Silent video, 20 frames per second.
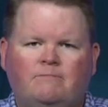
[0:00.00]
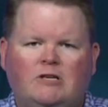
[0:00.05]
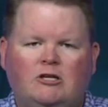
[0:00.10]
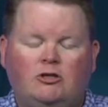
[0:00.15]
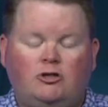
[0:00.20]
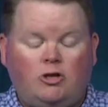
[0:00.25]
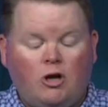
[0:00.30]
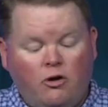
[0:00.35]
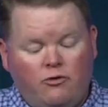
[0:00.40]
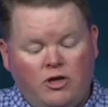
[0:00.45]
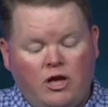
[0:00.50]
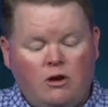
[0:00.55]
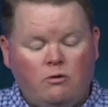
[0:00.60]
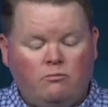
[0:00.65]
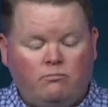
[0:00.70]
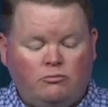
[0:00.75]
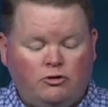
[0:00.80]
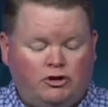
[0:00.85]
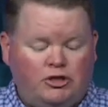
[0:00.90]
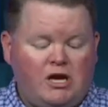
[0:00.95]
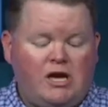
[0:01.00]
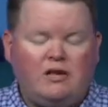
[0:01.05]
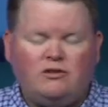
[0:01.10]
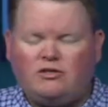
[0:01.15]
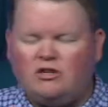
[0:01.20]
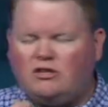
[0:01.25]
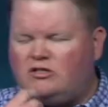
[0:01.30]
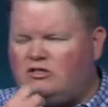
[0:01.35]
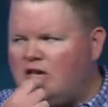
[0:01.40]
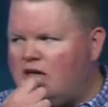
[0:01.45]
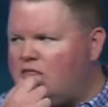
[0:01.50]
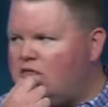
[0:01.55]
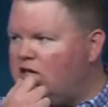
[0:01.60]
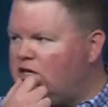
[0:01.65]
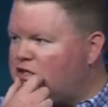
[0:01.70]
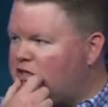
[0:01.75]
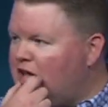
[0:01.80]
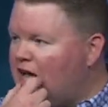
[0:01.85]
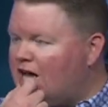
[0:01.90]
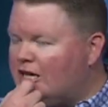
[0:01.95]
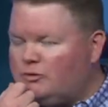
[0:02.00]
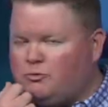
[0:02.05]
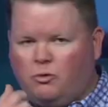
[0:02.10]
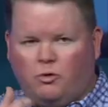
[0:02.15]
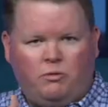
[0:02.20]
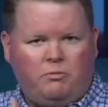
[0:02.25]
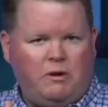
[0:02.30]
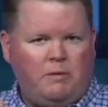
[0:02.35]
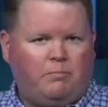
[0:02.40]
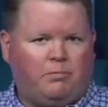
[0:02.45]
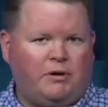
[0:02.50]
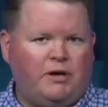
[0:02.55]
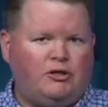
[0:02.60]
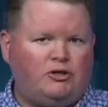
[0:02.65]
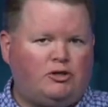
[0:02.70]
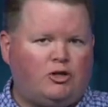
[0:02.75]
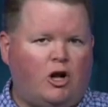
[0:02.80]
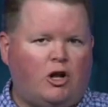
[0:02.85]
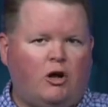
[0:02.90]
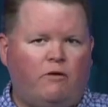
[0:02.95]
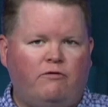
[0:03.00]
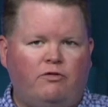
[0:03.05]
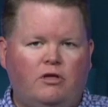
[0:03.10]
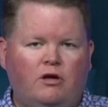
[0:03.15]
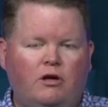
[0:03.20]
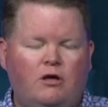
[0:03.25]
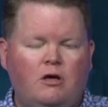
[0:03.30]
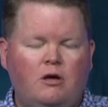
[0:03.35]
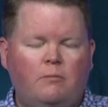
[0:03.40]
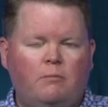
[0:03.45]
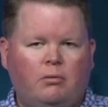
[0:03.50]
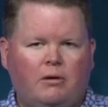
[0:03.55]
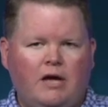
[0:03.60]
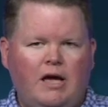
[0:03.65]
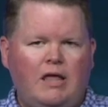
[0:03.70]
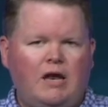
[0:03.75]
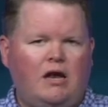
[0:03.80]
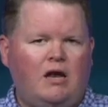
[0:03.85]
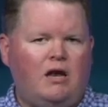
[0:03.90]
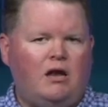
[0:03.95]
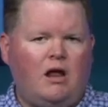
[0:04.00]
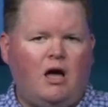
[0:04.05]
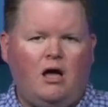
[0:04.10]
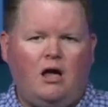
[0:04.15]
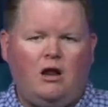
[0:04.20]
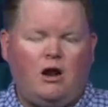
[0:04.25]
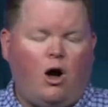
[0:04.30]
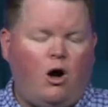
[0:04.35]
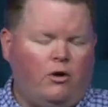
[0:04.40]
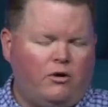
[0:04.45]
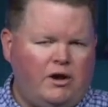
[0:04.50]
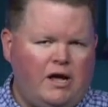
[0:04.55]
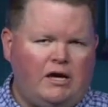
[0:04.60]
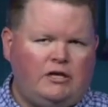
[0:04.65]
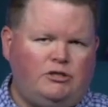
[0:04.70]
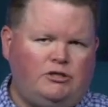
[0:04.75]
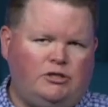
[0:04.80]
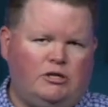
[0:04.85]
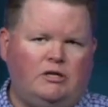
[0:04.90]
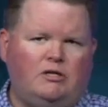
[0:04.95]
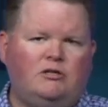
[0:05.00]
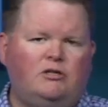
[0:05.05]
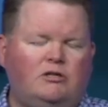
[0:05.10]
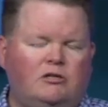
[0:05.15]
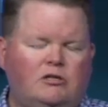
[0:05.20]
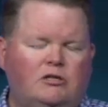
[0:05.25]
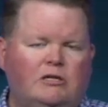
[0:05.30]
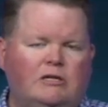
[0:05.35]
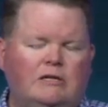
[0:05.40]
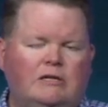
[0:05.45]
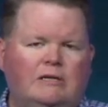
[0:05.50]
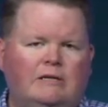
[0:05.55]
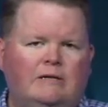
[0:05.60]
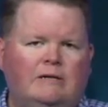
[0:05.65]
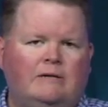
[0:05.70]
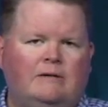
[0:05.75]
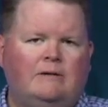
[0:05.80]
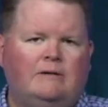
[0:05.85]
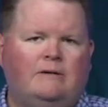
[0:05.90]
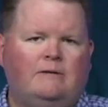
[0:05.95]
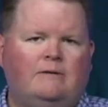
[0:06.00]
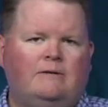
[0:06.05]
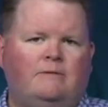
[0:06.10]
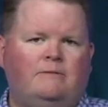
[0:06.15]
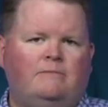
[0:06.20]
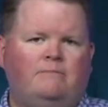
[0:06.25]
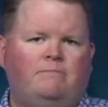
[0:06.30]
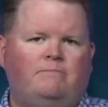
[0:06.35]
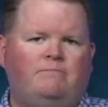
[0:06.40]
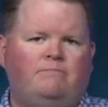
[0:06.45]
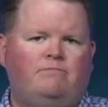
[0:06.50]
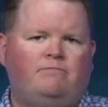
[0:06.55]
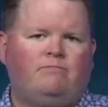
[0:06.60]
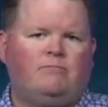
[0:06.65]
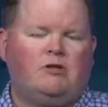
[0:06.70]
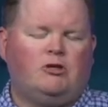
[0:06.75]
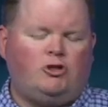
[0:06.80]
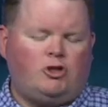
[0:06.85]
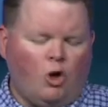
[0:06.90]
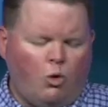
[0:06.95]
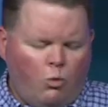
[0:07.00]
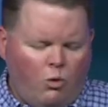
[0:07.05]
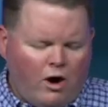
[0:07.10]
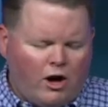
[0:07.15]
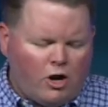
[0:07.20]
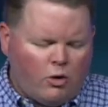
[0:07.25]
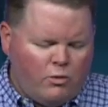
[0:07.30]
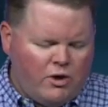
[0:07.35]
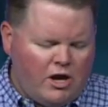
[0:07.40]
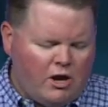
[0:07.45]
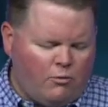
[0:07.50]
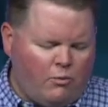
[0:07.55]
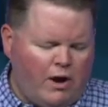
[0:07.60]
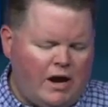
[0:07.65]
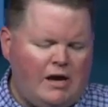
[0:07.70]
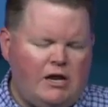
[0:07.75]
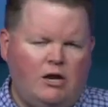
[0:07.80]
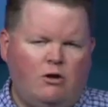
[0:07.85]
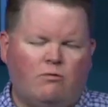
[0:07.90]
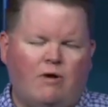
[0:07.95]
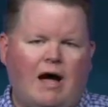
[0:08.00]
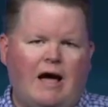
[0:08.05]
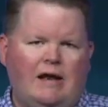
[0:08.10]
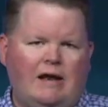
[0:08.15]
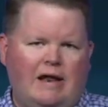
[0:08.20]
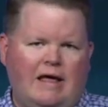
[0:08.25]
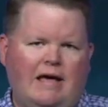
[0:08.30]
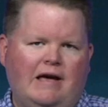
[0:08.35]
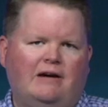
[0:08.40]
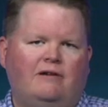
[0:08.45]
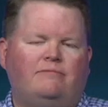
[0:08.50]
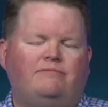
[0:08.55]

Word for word: So then, Jesus said this gospel would be preached all over the planet in, in all nations. So, what are we awaiting right now?